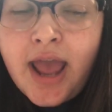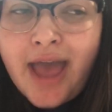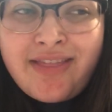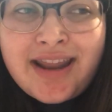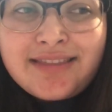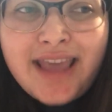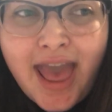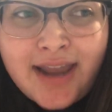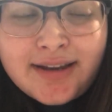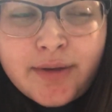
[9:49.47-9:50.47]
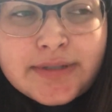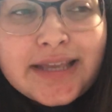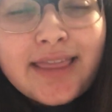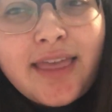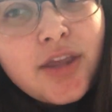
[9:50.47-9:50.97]
And then at the end, I was
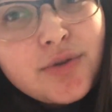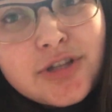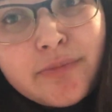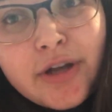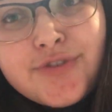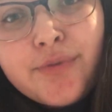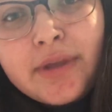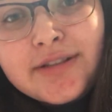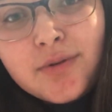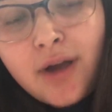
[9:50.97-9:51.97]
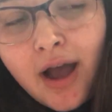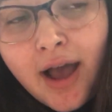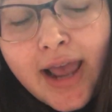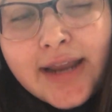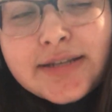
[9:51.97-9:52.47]
like, "Thank you so much for being so
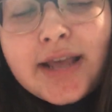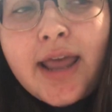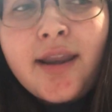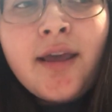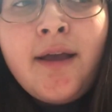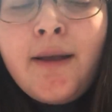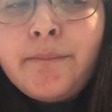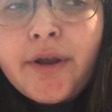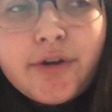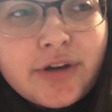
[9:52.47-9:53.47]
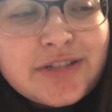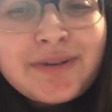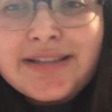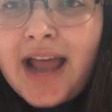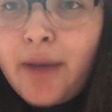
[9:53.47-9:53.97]
kind, and Merry
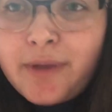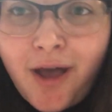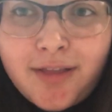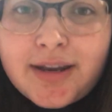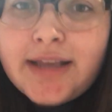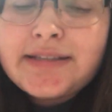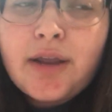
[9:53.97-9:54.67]
Christmas and Happy Holidays.